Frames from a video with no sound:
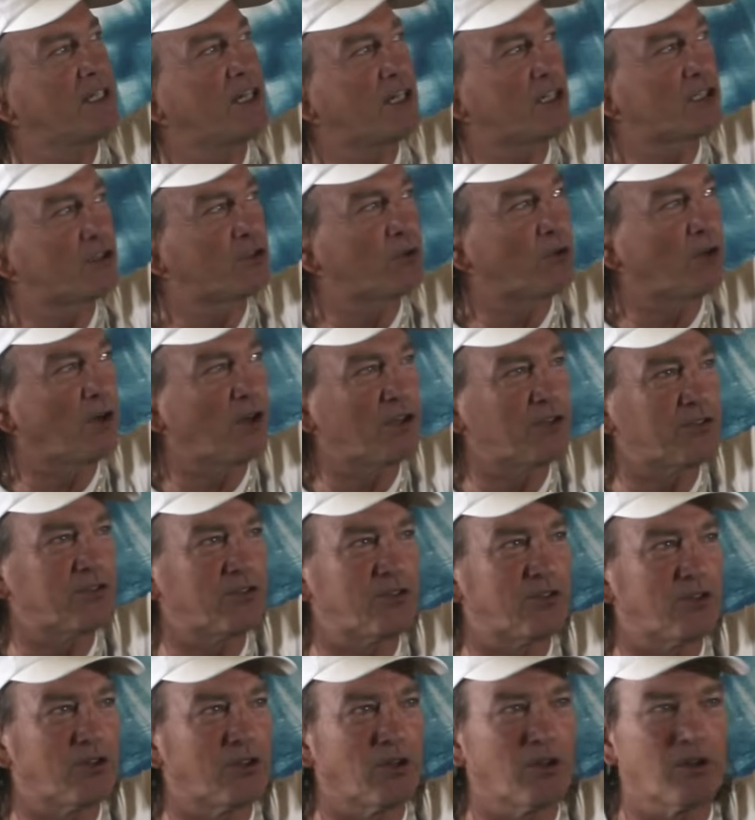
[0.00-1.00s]

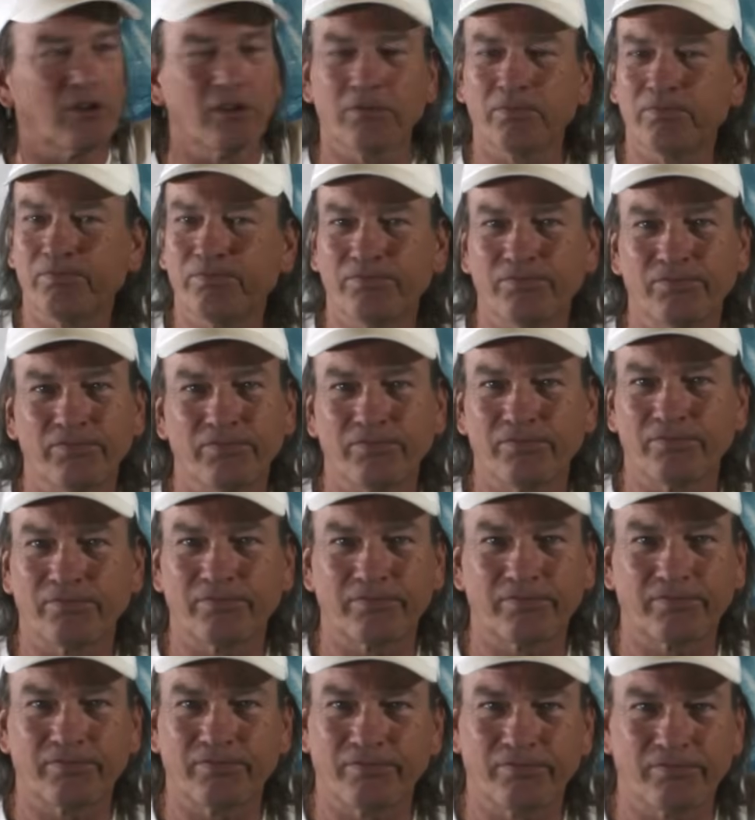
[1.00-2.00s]
across the
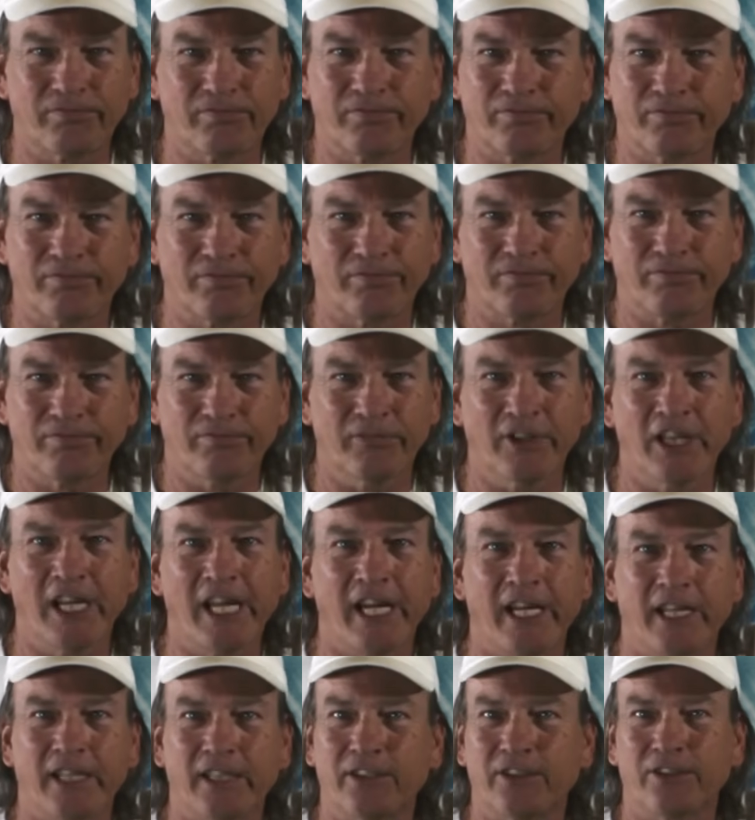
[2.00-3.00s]

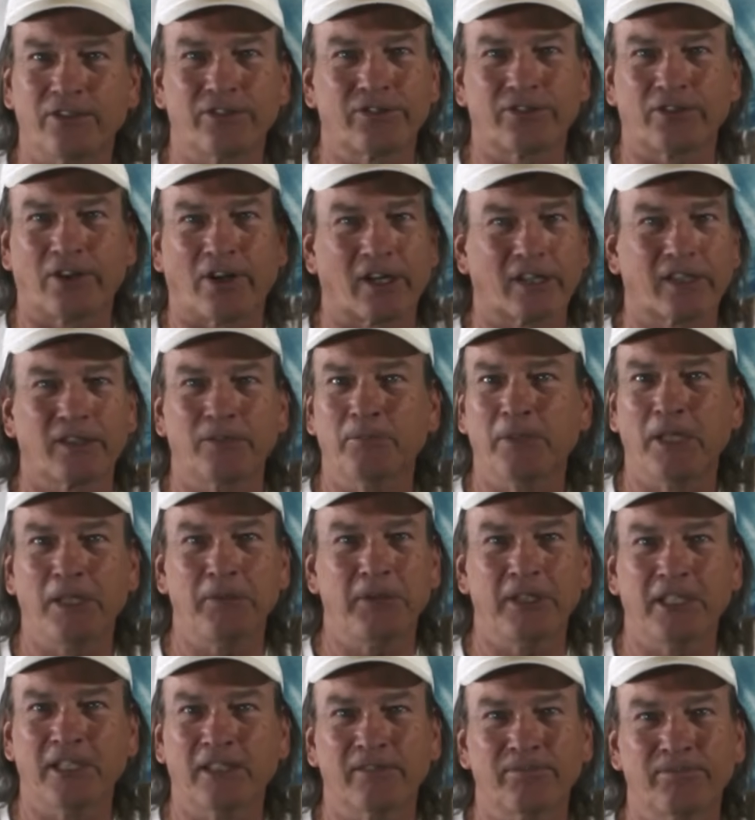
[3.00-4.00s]
lake. You're talking
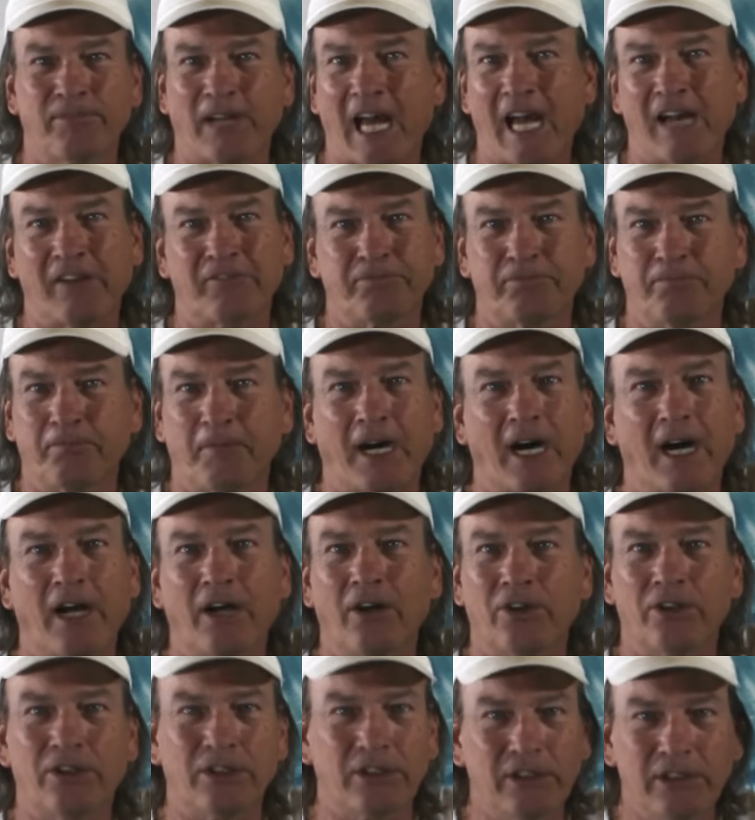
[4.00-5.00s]
maybe a half
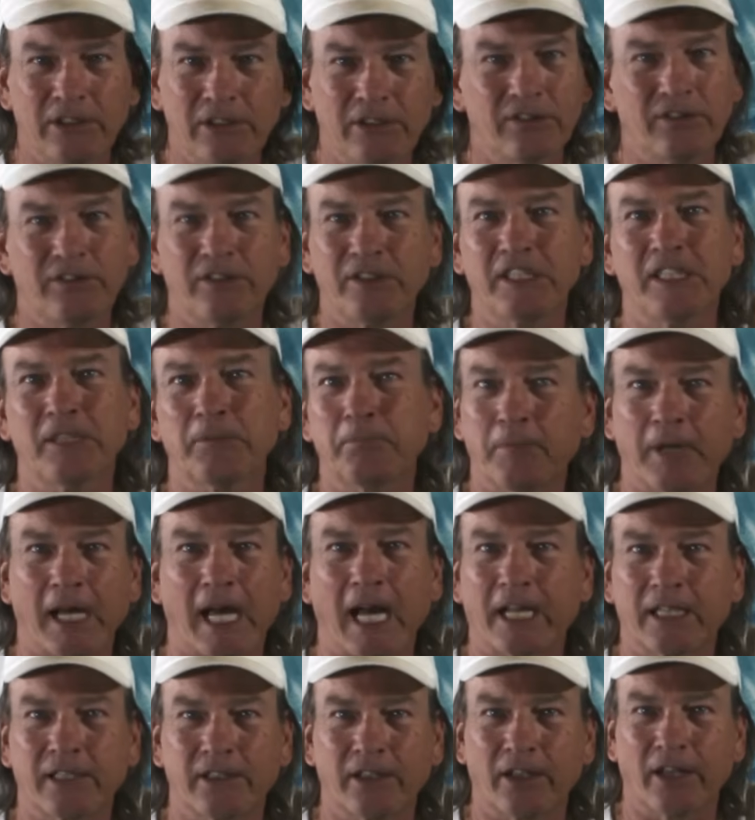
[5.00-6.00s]
mile to get
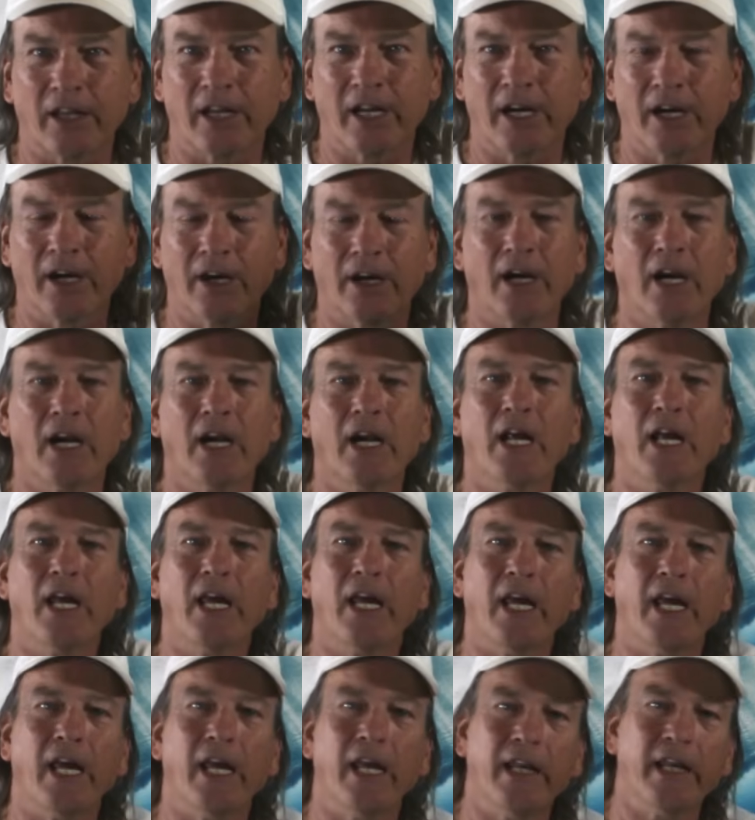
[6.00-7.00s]
back to there,
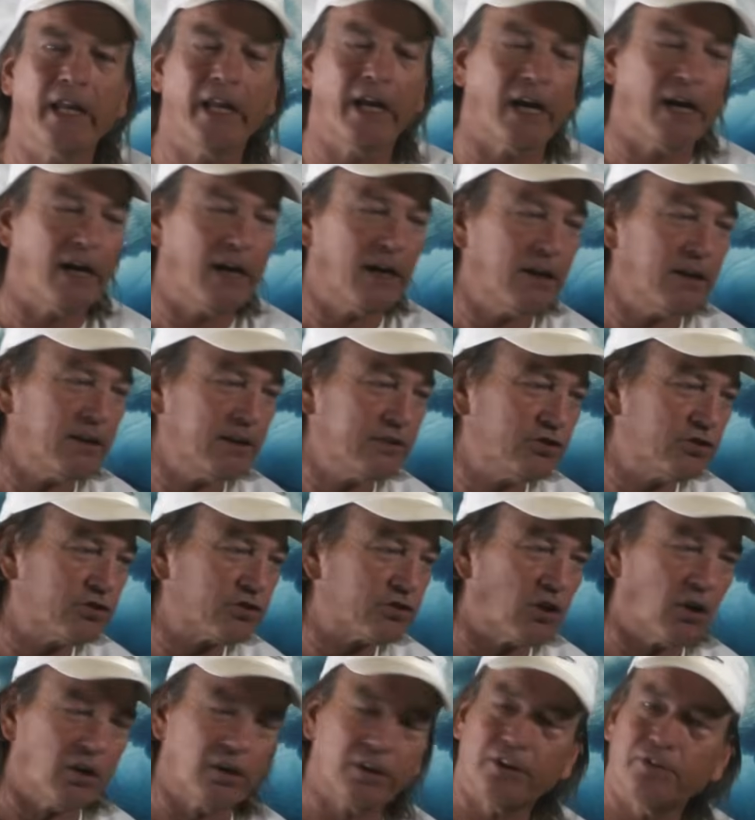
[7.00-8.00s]
and
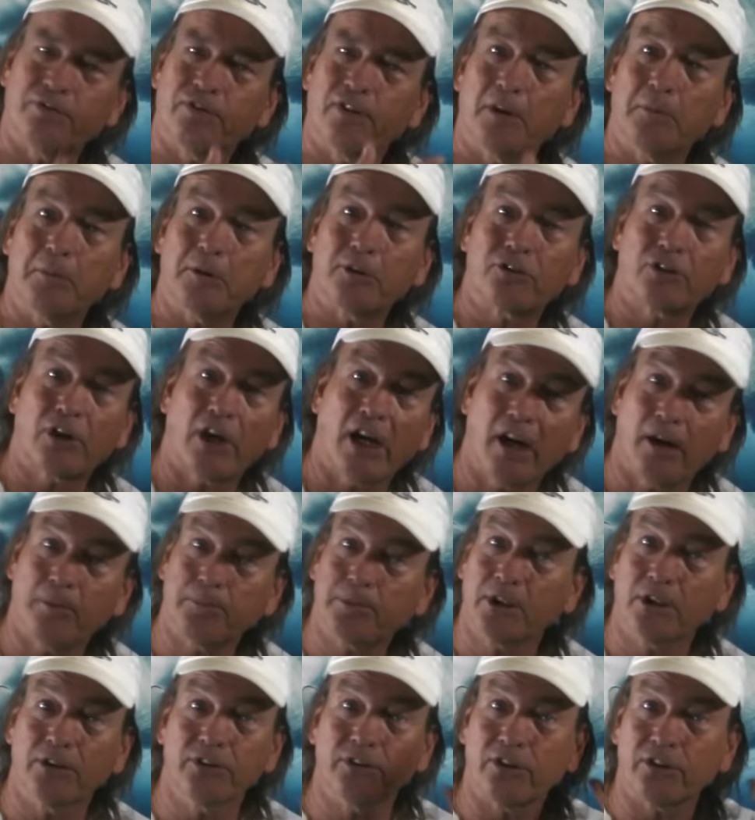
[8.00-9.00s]
just call it the Flemish
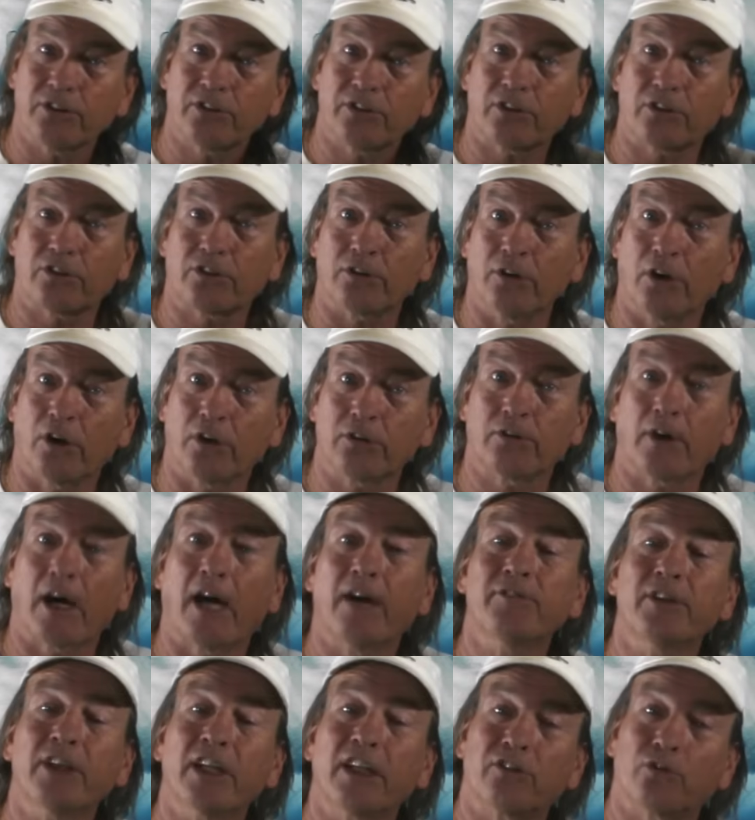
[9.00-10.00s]
Cap because it's such a long
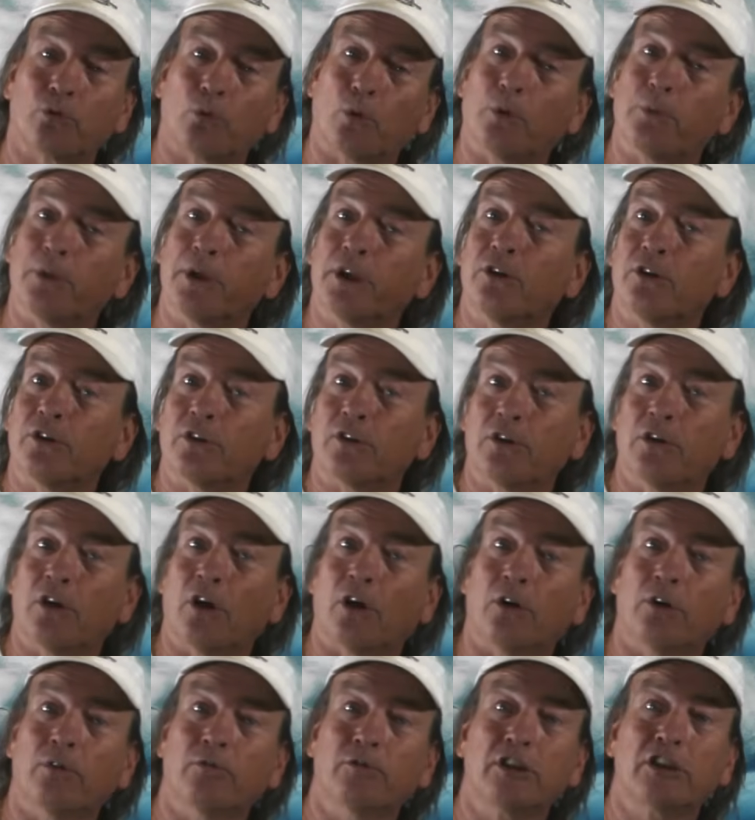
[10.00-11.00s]
drive, and that's where we couldn't
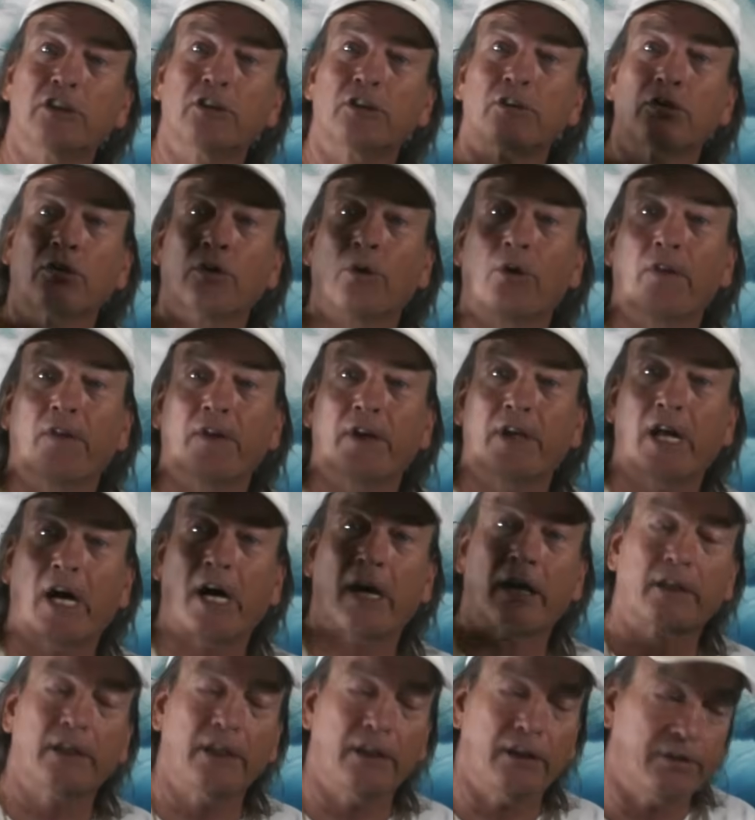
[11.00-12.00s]
go, and we couldn't go to the
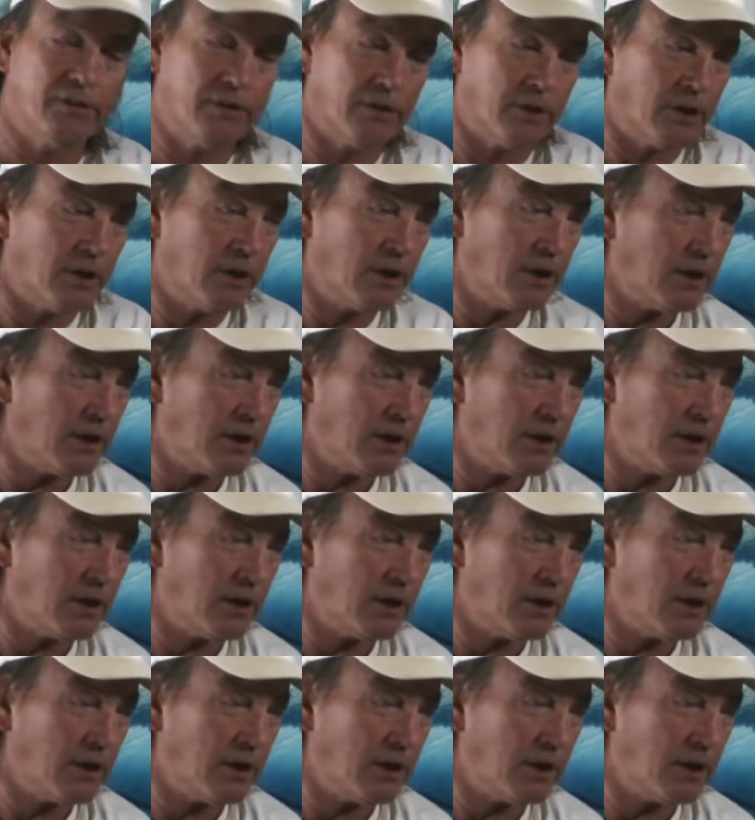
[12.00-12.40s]
dock either.